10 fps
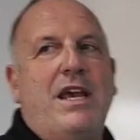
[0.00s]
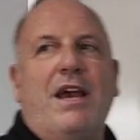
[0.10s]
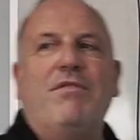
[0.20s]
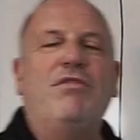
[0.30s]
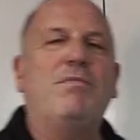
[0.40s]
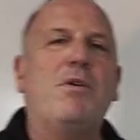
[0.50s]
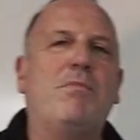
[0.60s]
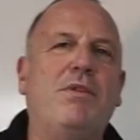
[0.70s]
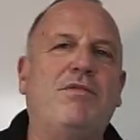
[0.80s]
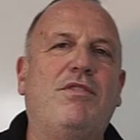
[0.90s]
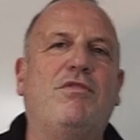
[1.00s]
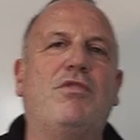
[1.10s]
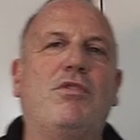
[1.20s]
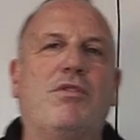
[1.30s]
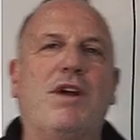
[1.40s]
Every small business
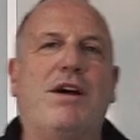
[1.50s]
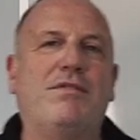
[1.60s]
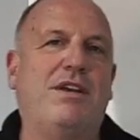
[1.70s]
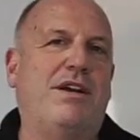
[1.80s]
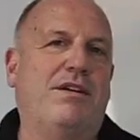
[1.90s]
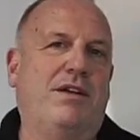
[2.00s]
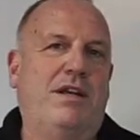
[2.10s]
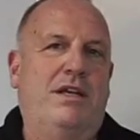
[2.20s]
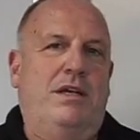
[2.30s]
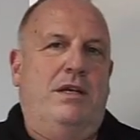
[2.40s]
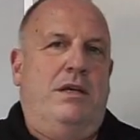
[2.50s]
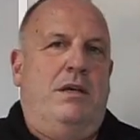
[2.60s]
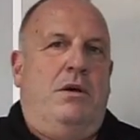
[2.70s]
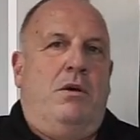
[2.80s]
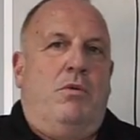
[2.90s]
owner out there
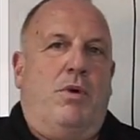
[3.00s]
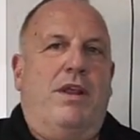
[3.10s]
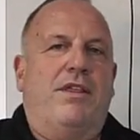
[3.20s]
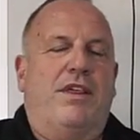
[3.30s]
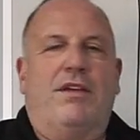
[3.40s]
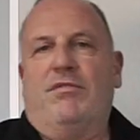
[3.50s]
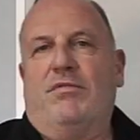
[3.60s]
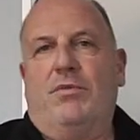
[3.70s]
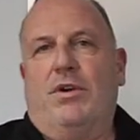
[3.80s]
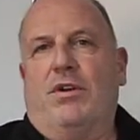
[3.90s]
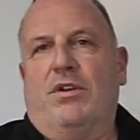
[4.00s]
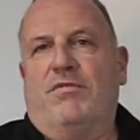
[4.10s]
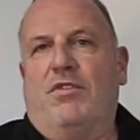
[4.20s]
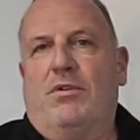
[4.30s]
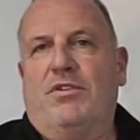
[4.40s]
one of the things we all look
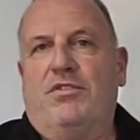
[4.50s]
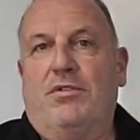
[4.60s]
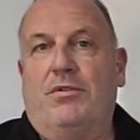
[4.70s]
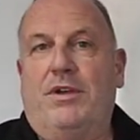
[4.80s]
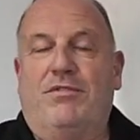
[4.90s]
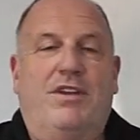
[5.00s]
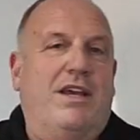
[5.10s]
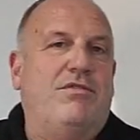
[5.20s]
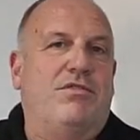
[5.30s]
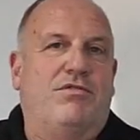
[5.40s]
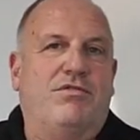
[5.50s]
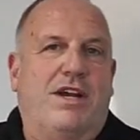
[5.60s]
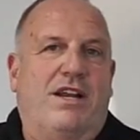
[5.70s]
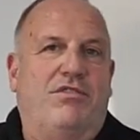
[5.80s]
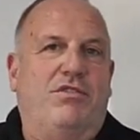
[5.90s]
forward to is an exit
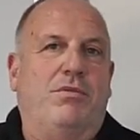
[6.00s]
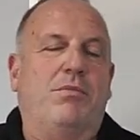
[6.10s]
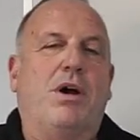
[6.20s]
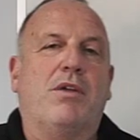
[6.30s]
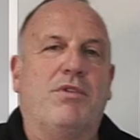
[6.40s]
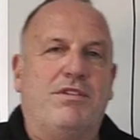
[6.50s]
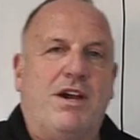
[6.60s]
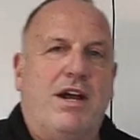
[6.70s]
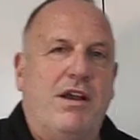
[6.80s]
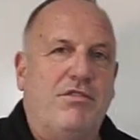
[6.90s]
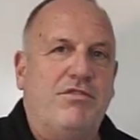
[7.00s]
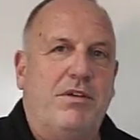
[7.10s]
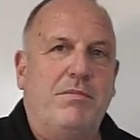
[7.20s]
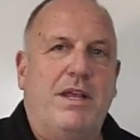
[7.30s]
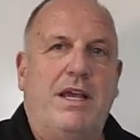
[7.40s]
strategy. We want to retire
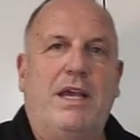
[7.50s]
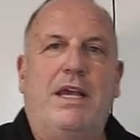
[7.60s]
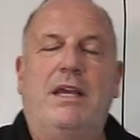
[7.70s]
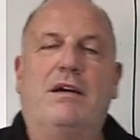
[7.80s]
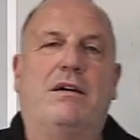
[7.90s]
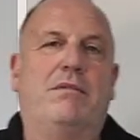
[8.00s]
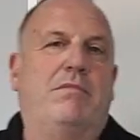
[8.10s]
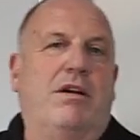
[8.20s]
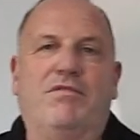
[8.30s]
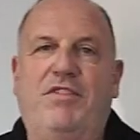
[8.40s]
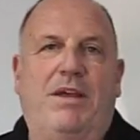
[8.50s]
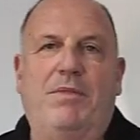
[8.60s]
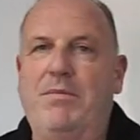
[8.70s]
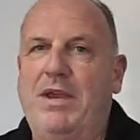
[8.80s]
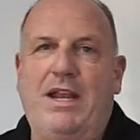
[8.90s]
someday. Our
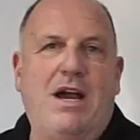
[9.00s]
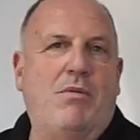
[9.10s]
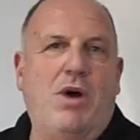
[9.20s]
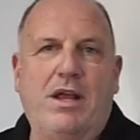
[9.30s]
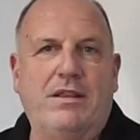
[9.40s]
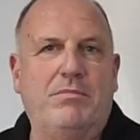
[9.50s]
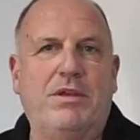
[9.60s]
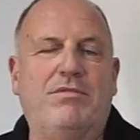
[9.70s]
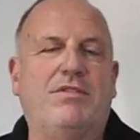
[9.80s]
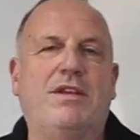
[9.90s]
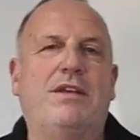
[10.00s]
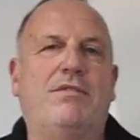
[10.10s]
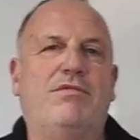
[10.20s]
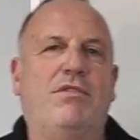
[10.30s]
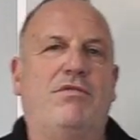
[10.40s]
family may not want the
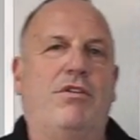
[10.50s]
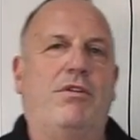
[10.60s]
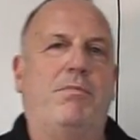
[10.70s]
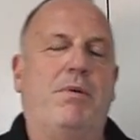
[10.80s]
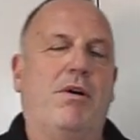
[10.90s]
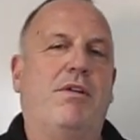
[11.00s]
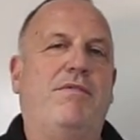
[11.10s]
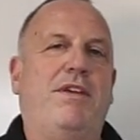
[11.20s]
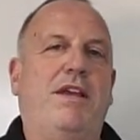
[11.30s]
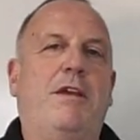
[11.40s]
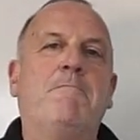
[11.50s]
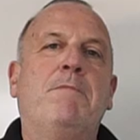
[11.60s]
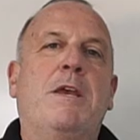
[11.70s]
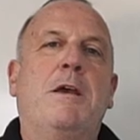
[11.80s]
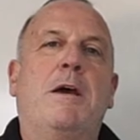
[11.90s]
business. So part of the
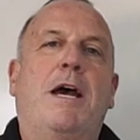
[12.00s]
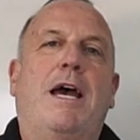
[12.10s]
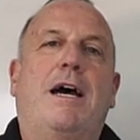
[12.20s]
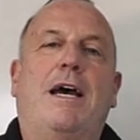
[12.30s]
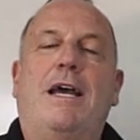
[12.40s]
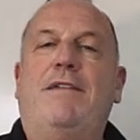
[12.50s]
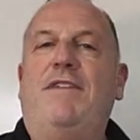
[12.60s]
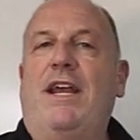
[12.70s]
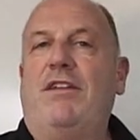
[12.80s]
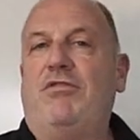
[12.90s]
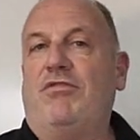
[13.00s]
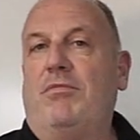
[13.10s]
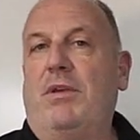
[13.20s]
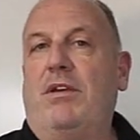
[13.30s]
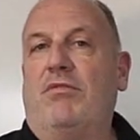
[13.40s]
advantages
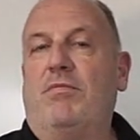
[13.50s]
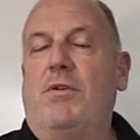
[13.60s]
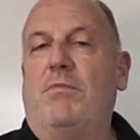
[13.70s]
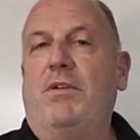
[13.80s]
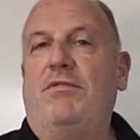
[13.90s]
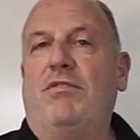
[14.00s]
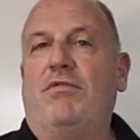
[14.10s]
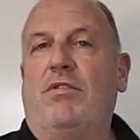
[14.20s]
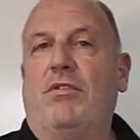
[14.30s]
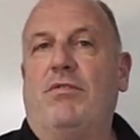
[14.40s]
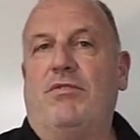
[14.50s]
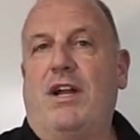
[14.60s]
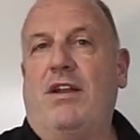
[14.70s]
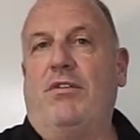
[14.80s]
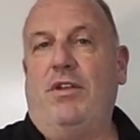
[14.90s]
of being a small business owner is
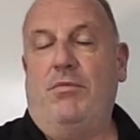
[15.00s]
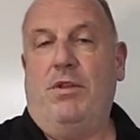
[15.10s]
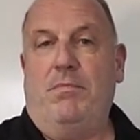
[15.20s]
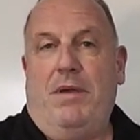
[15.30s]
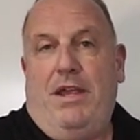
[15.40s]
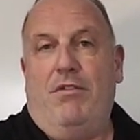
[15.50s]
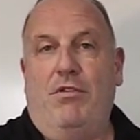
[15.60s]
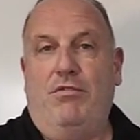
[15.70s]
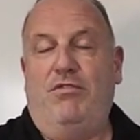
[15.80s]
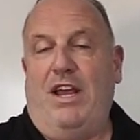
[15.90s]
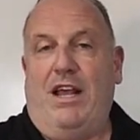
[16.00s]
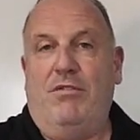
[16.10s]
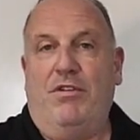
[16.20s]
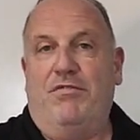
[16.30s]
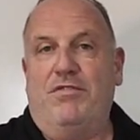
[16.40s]
not only will it pay your own
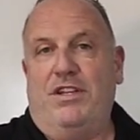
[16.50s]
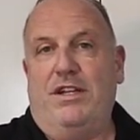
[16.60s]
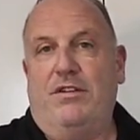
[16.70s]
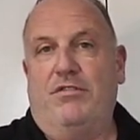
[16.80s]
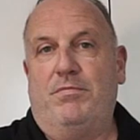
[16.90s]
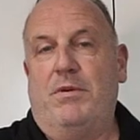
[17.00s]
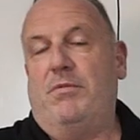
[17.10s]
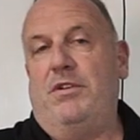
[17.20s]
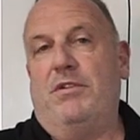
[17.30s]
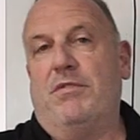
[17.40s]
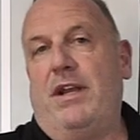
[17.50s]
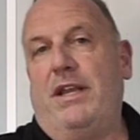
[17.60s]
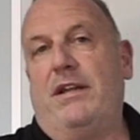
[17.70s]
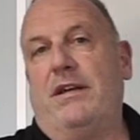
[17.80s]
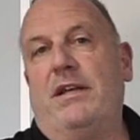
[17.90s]
salary for years, but when you're
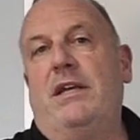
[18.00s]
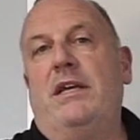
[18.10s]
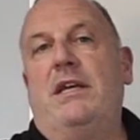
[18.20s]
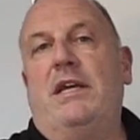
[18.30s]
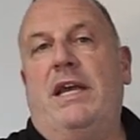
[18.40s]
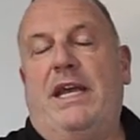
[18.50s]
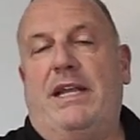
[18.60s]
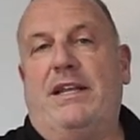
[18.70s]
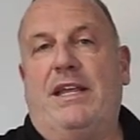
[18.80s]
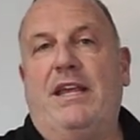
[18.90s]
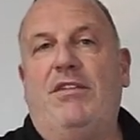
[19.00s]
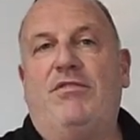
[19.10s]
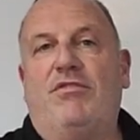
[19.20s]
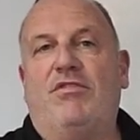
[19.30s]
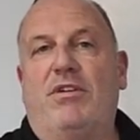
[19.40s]
ready to hand the keys
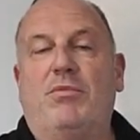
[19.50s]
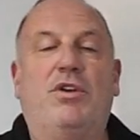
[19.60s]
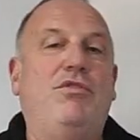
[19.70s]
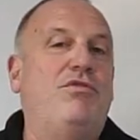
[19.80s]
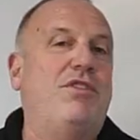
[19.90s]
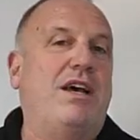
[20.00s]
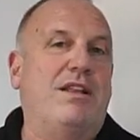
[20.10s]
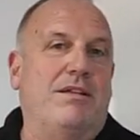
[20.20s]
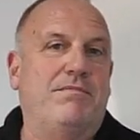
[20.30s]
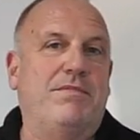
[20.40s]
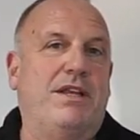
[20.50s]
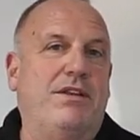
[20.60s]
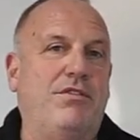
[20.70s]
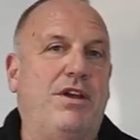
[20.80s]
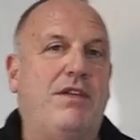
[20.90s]
to someone, you sell it, and
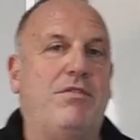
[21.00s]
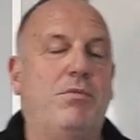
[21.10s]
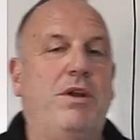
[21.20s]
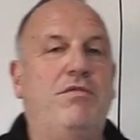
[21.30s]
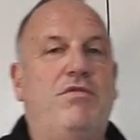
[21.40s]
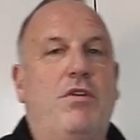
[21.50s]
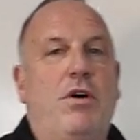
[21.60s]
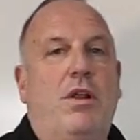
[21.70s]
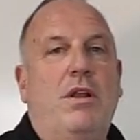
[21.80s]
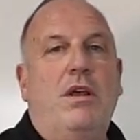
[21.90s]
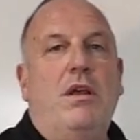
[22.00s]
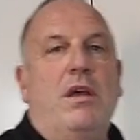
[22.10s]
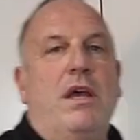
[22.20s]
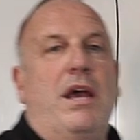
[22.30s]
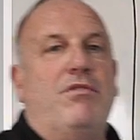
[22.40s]
then you have a windfall
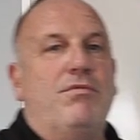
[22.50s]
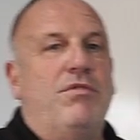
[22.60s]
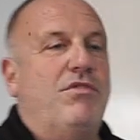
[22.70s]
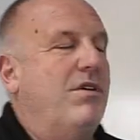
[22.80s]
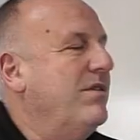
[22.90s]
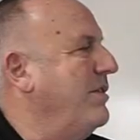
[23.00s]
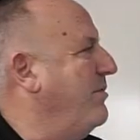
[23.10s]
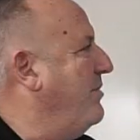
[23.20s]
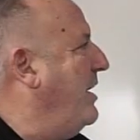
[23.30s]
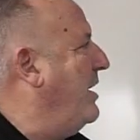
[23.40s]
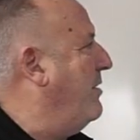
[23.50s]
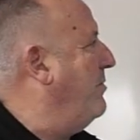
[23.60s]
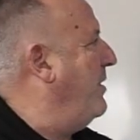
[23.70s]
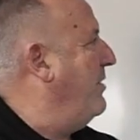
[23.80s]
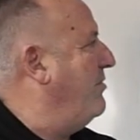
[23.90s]
as a result of the
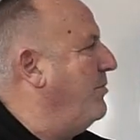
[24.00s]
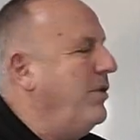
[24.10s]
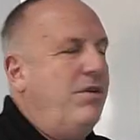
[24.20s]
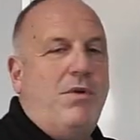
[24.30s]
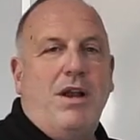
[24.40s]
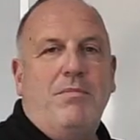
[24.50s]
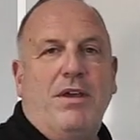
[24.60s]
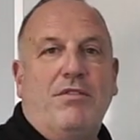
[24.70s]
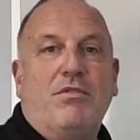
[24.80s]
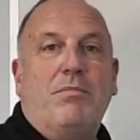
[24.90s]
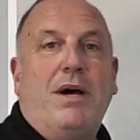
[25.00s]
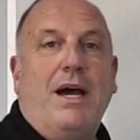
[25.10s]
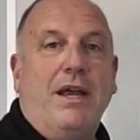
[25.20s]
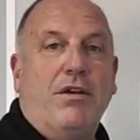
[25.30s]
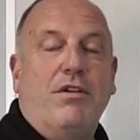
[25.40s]
sale. So what you want to be is a
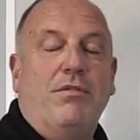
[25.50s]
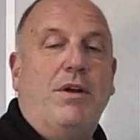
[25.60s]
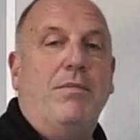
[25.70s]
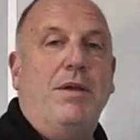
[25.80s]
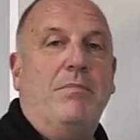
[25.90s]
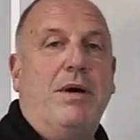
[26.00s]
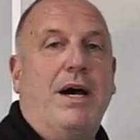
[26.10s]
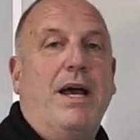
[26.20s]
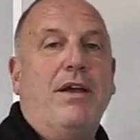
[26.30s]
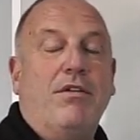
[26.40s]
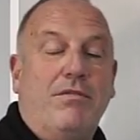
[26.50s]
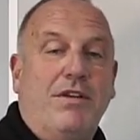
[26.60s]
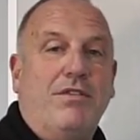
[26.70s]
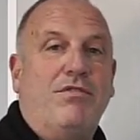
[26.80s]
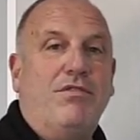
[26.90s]
buyer. You want to be a buyer of an
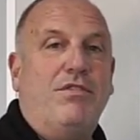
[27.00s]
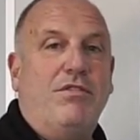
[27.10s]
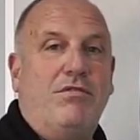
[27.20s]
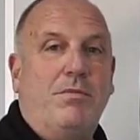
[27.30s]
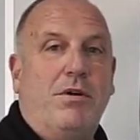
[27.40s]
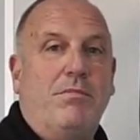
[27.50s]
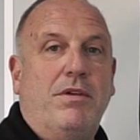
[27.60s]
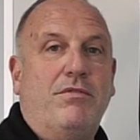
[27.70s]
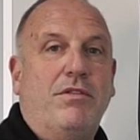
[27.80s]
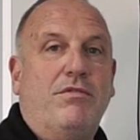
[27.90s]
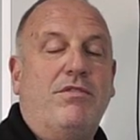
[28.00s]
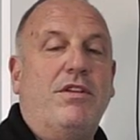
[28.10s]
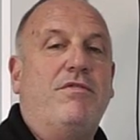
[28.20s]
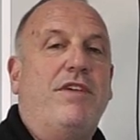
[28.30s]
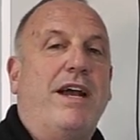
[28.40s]
existing small business, and
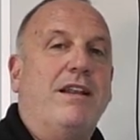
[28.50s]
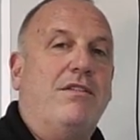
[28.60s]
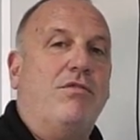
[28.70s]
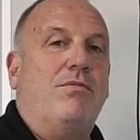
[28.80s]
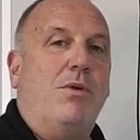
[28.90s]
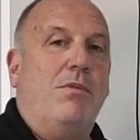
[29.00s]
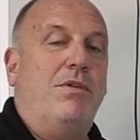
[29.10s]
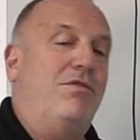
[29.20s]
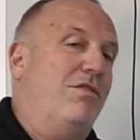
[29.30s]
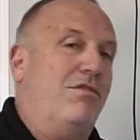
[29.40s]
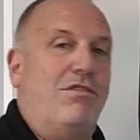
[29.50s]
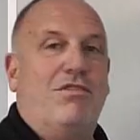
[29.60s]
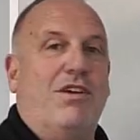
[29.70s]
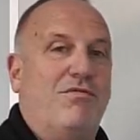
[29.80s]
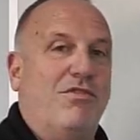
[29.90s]
the fact that the small business
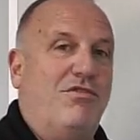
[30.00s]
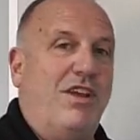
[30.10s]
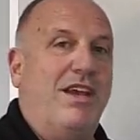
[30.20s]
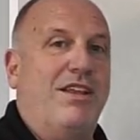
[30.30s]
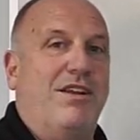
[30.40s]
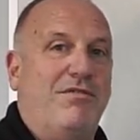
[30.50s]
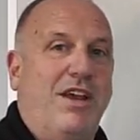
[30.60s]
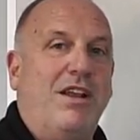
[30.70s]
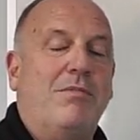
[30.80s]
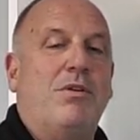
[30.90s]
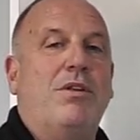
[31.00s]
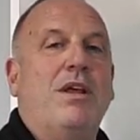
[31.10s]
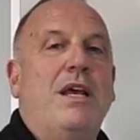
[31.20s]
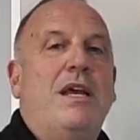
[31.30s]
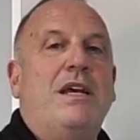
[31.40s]
is up for sale and available
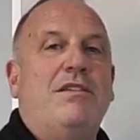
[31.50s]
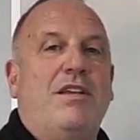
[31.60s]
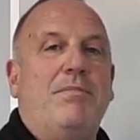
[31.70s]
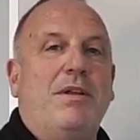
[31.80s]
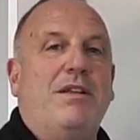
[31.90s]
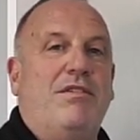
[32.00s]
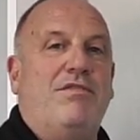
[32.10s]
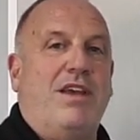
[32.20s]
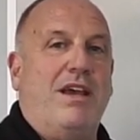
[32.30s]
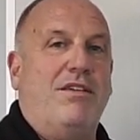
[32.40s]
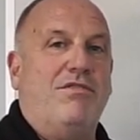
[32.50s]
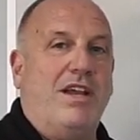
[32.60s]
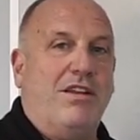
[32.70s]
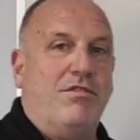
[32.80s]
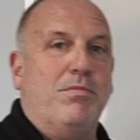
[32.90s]
typically says
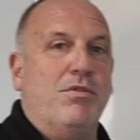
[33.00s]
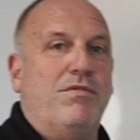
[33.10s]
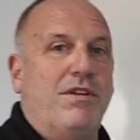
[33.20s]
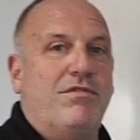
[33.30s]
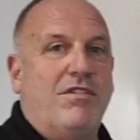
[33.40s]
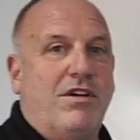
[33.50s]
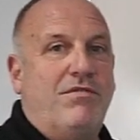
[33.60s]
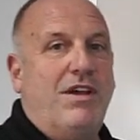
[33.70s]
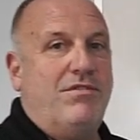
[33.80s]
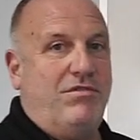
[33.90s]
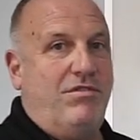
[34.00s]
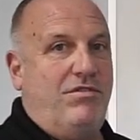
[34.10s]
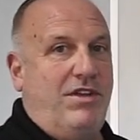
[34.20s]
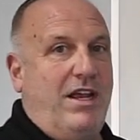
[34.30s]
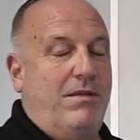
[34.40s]
that it's proven itself as a
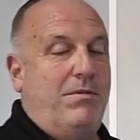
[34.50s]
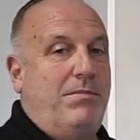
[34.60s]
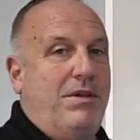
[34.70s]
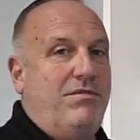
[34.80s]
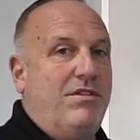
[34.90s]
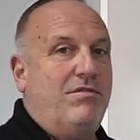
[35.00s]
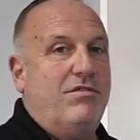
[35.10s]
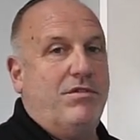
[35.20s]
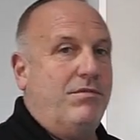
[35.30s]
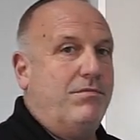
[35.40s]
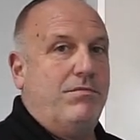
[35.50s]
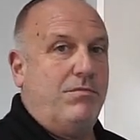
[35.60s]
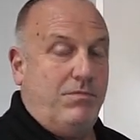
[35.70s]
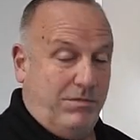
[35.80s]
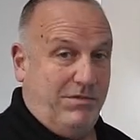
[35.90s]
sustainable business, or
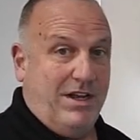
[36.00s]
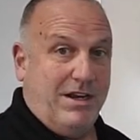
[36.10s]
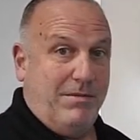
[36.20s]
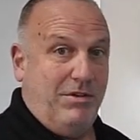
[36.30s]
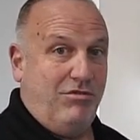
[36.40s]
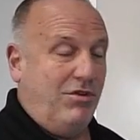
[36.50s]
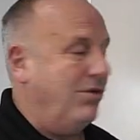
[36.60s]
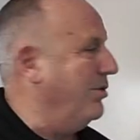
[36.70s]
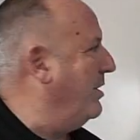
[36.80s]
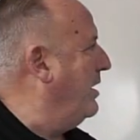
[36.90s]
it's not going to be sold.